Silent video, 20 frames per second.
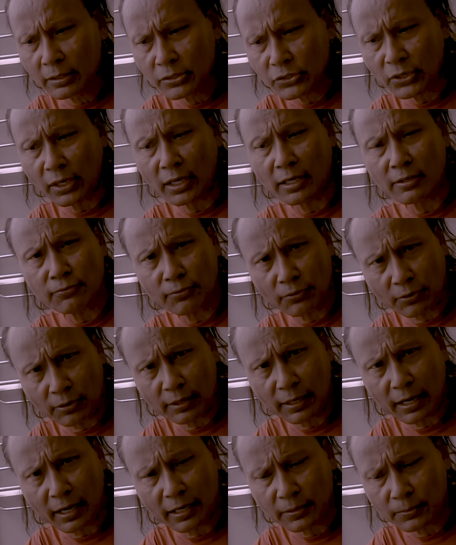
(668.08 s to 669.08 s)
changed for
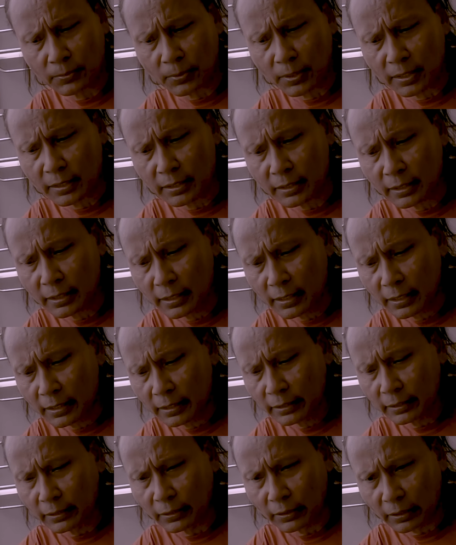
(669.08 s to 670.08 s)
another one.
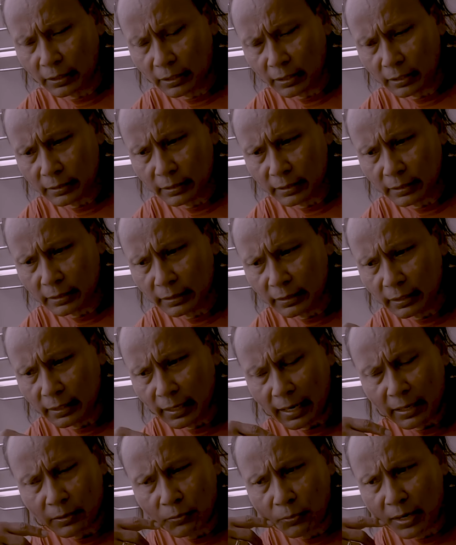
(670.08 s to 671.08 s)
The
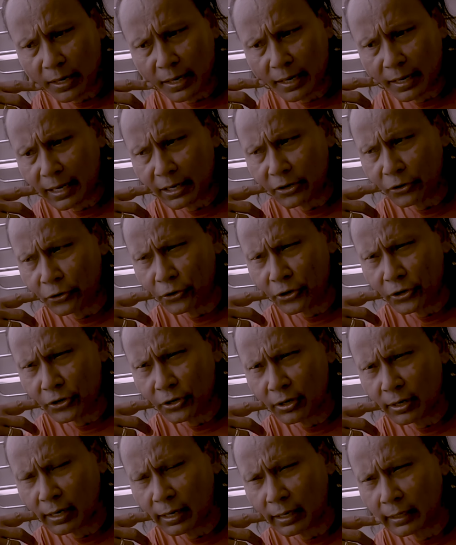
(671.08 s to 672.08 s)
other one I got
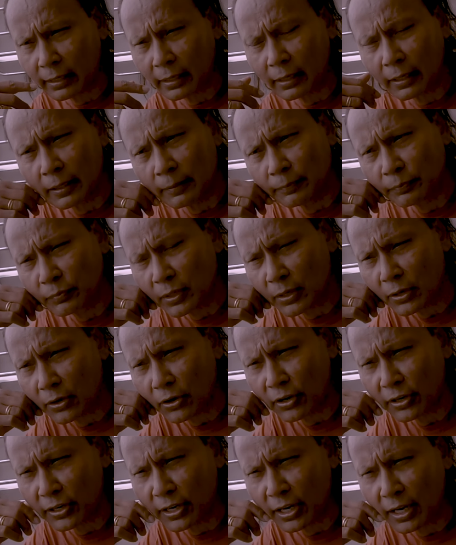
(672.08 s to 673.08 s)
earlier, like
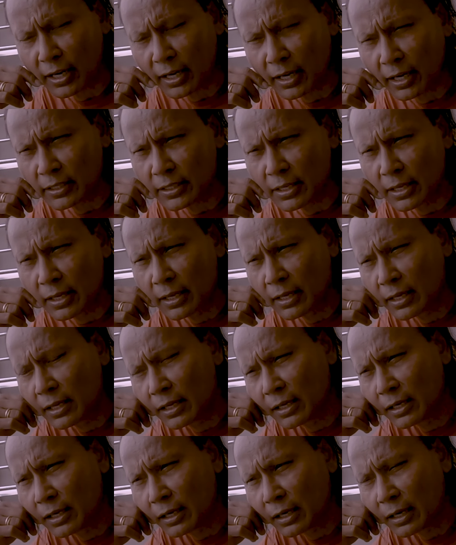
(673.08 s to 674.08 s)
Honda
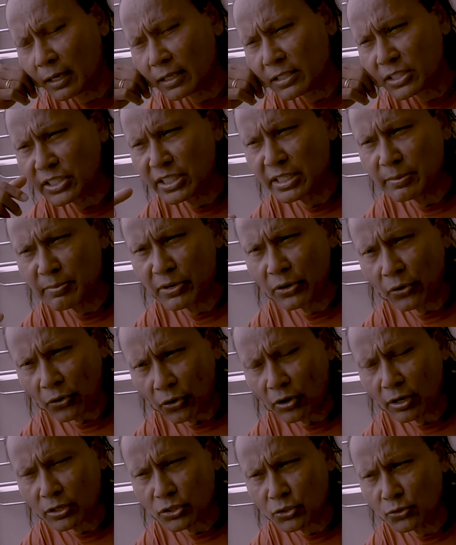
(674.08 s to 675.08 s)

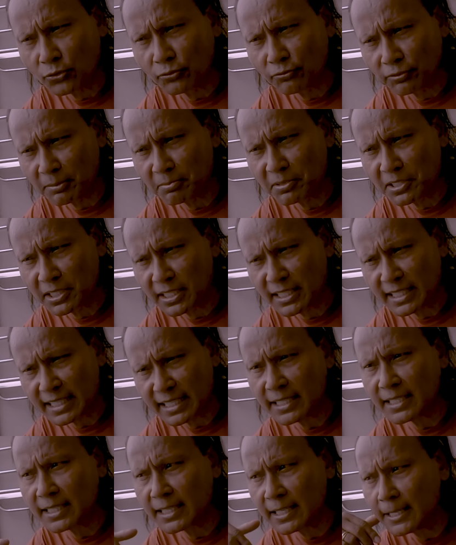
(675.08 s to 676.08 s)
CBR
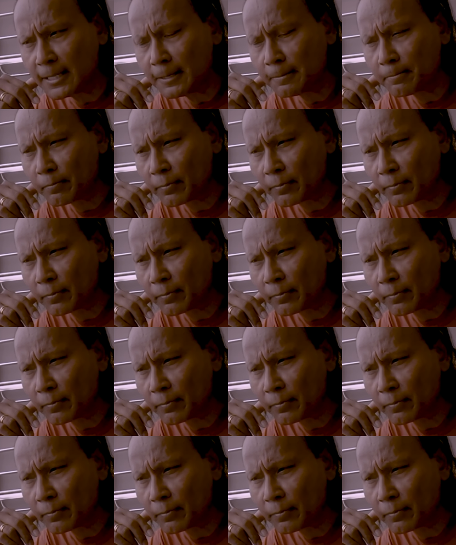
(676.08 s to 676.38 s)
250cc.